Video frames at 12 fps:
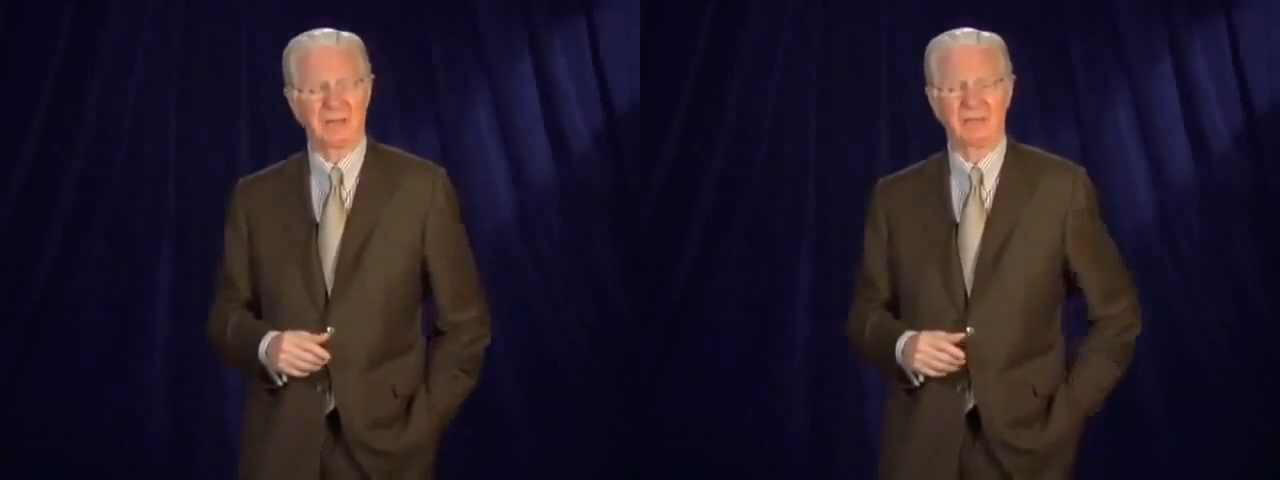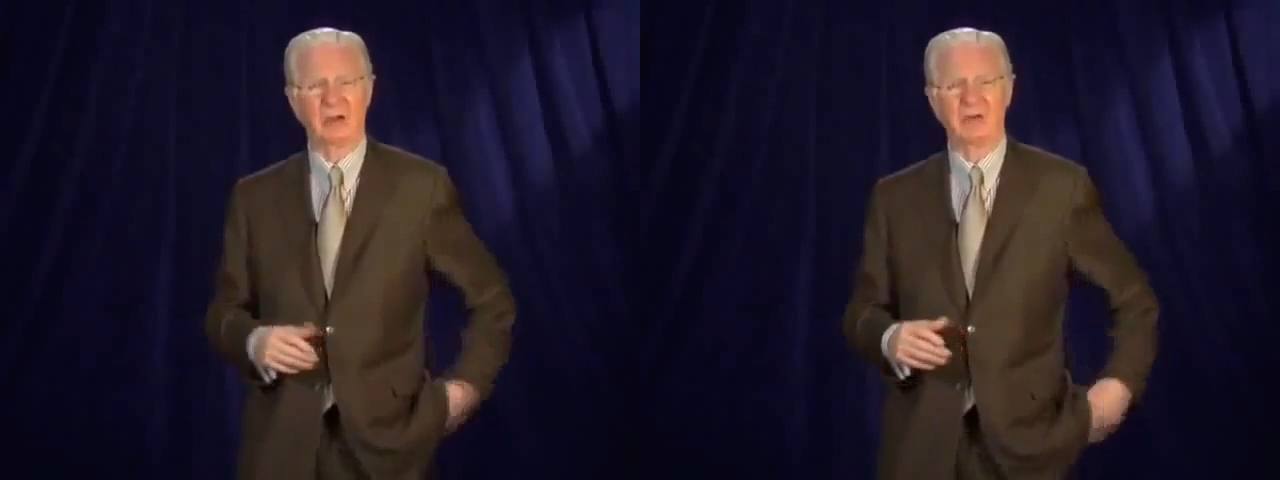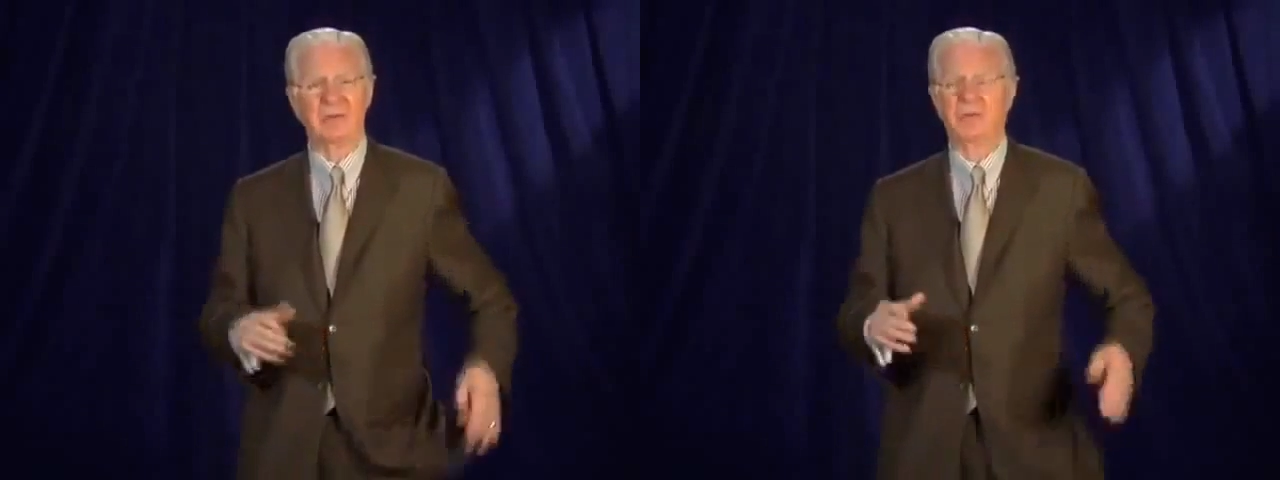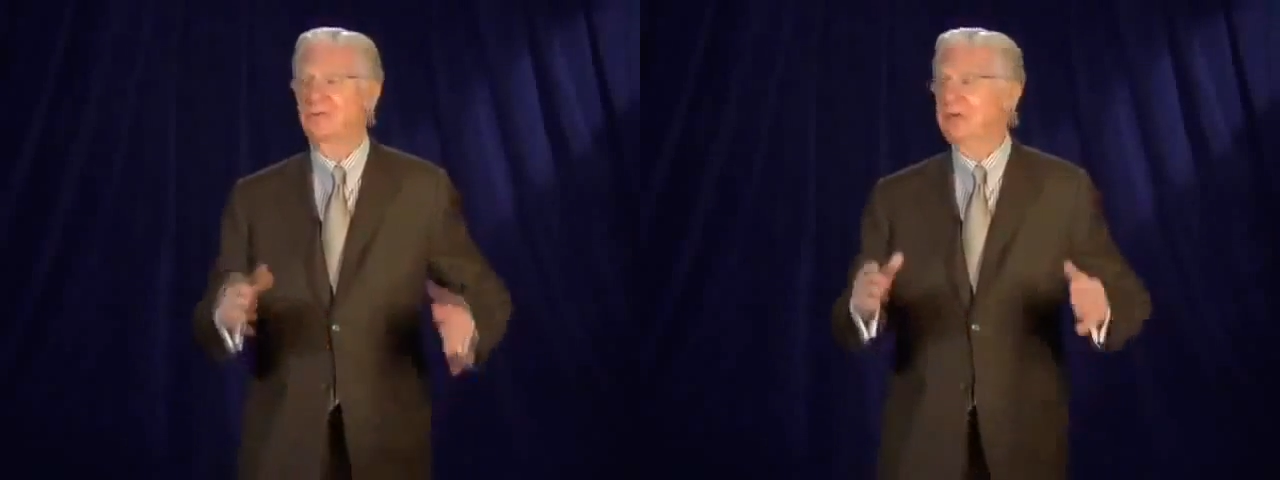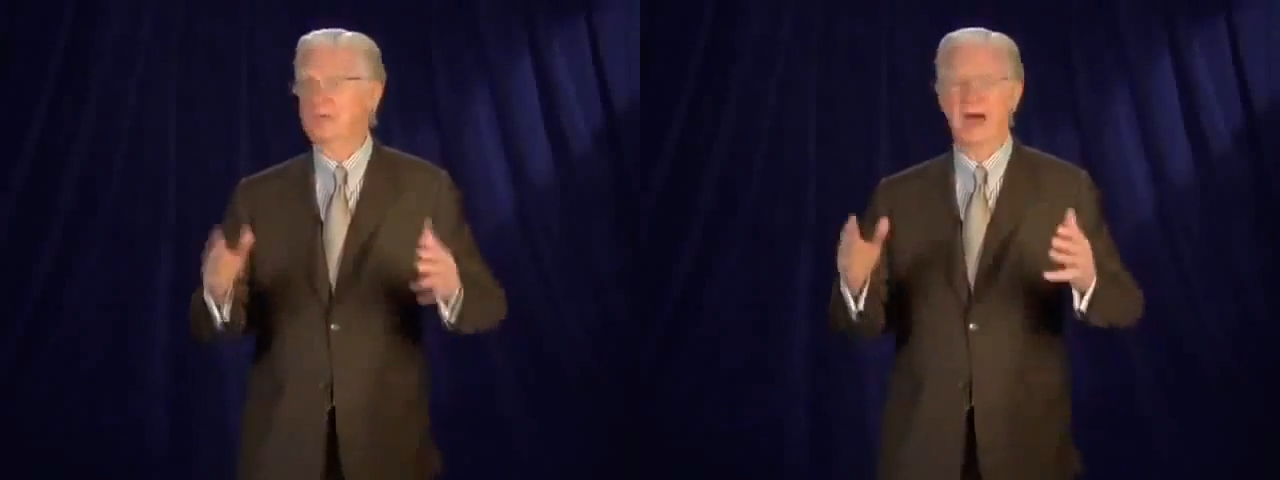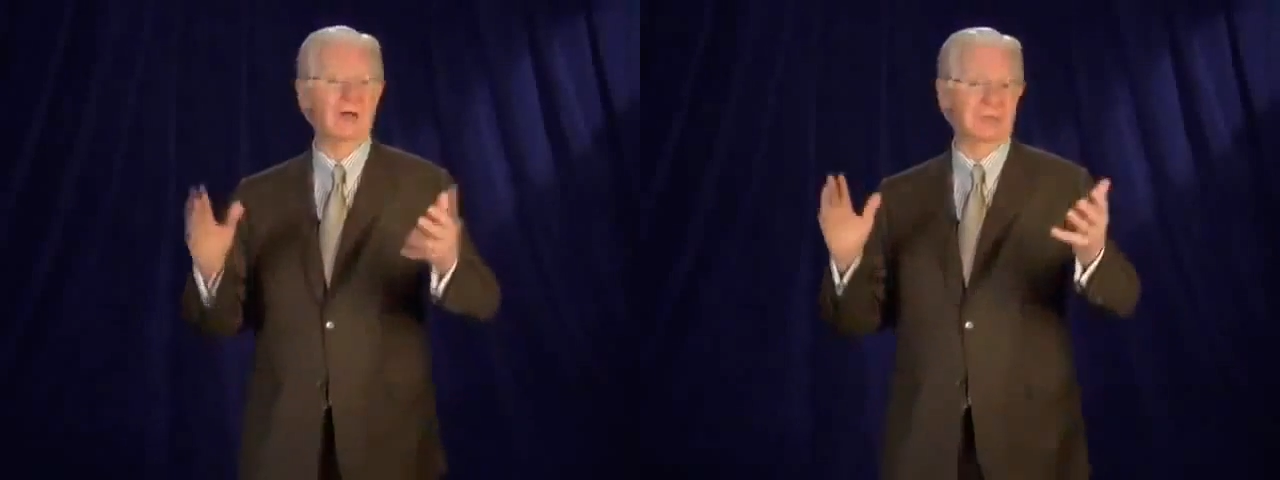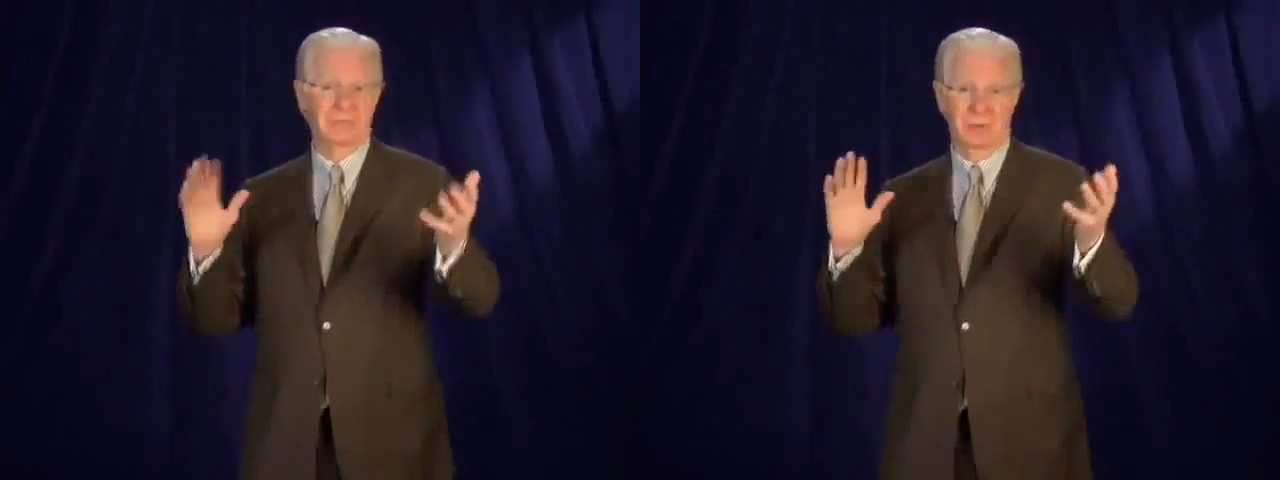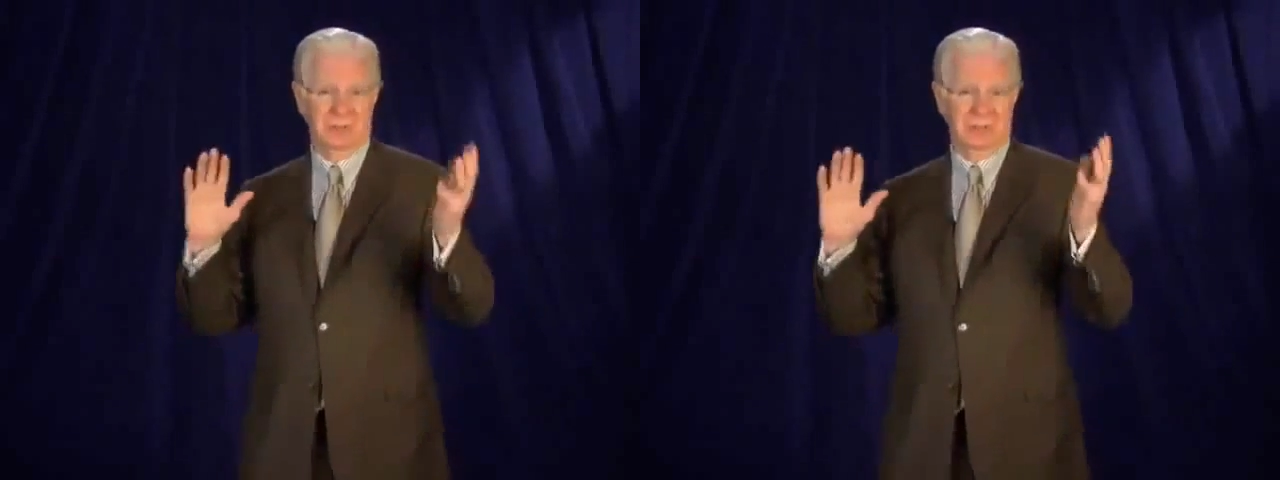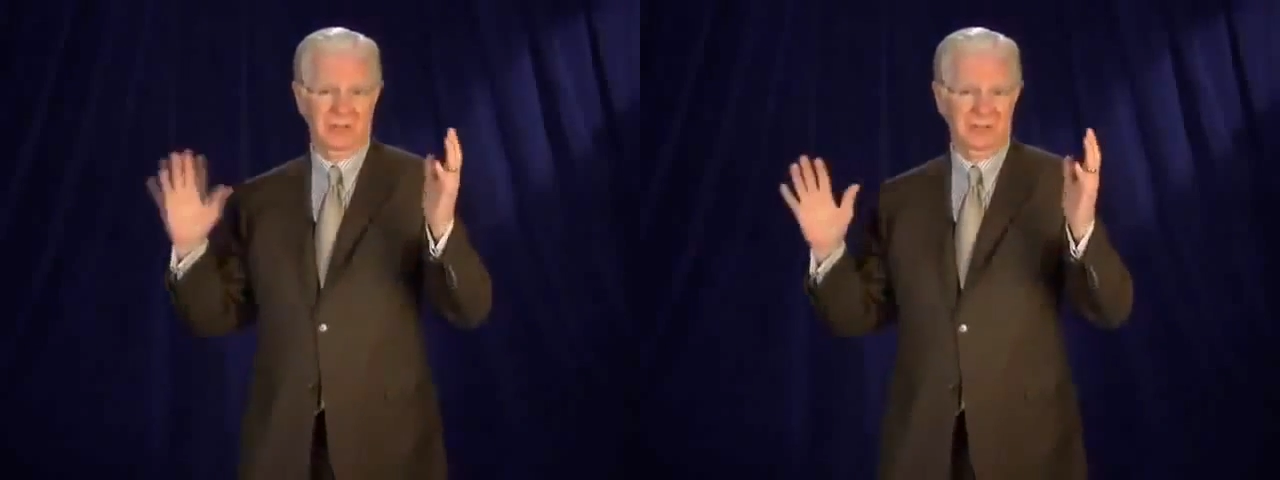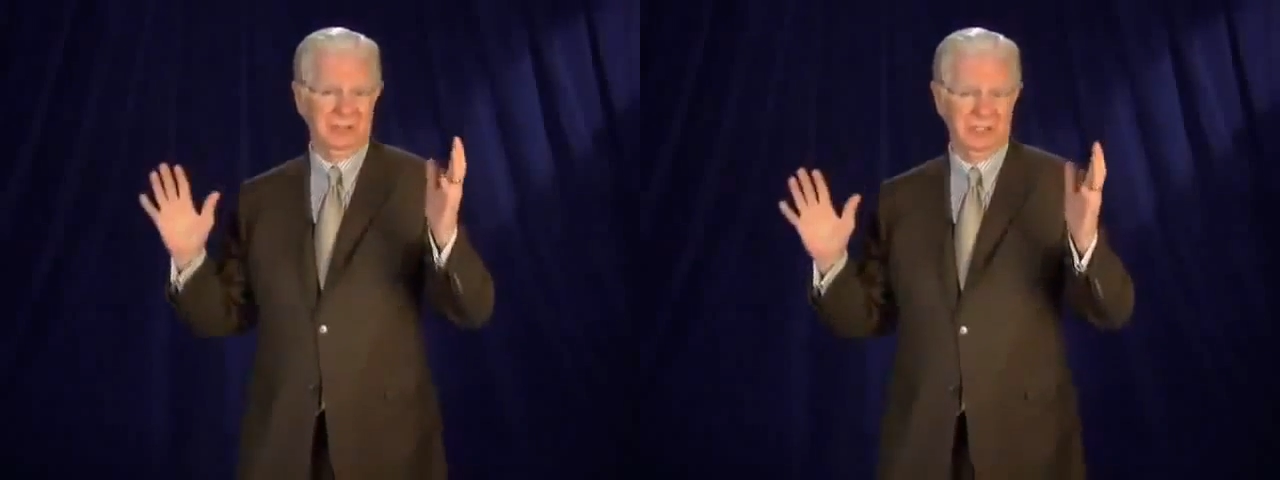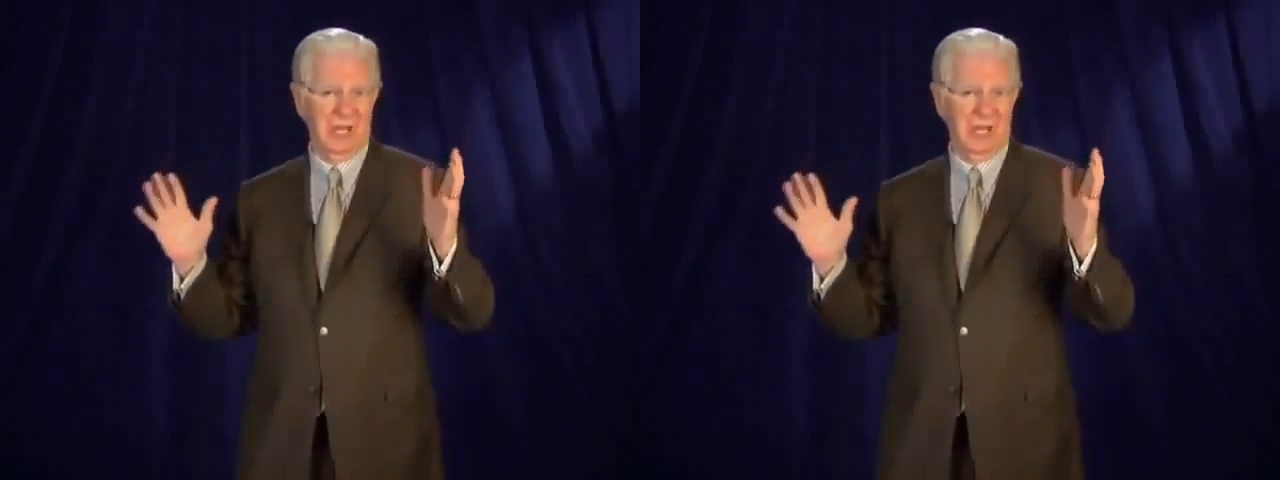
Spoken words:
I've got over 3,000 books on the